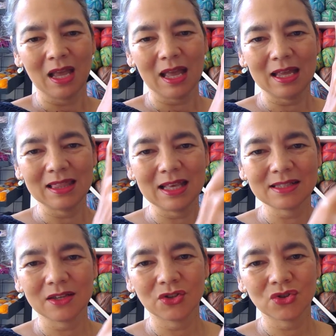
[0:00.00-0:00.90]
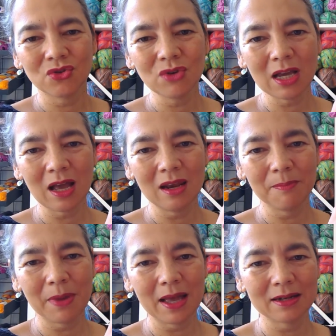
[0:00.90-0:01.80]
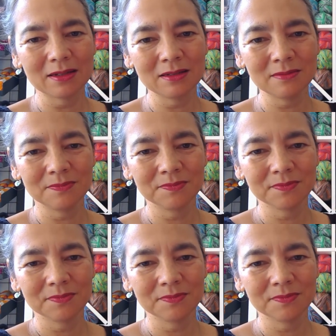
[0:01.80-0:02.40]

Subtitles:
And there's a two-color pattern